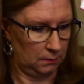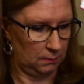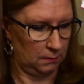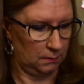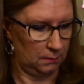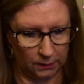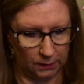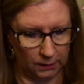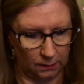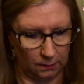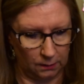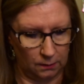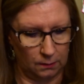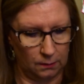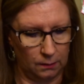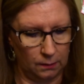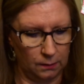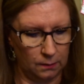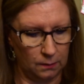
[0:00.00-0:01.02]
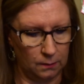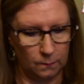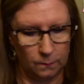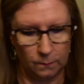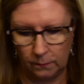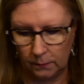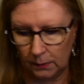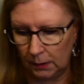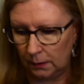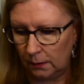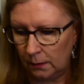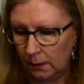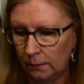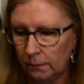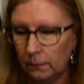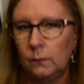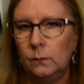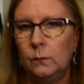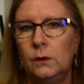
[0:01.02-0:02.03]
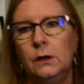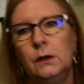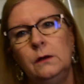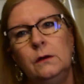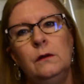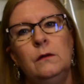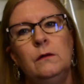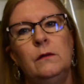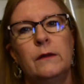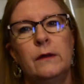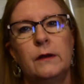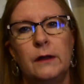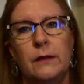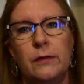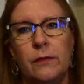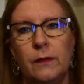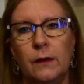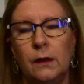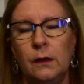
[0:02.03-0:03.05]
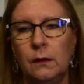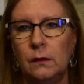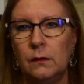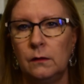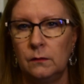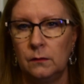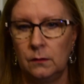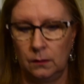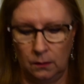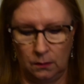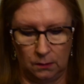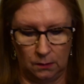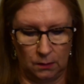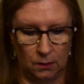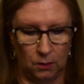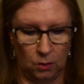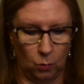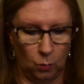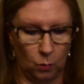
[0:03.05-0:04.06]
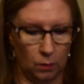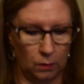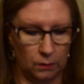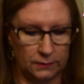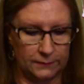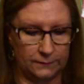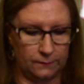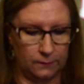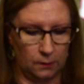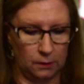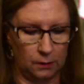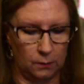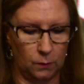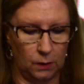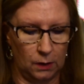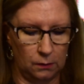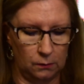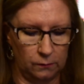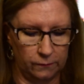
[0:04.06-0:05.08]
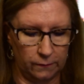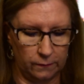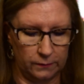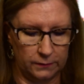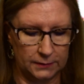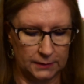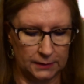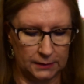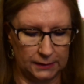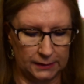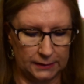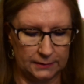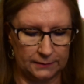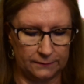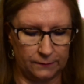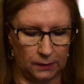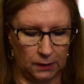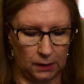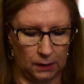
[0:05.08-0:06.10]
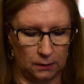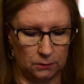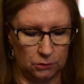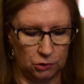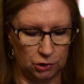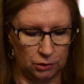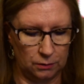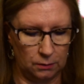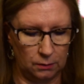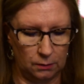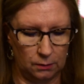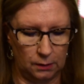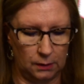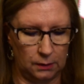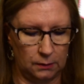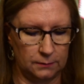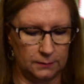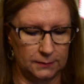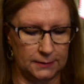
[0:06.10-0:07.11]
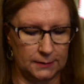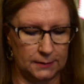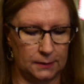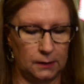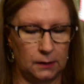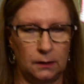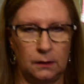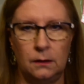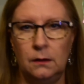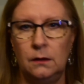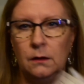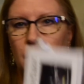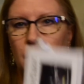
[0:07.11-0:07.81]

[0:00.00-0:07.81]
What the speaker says: Okay, another one that I think works very well for this classification is the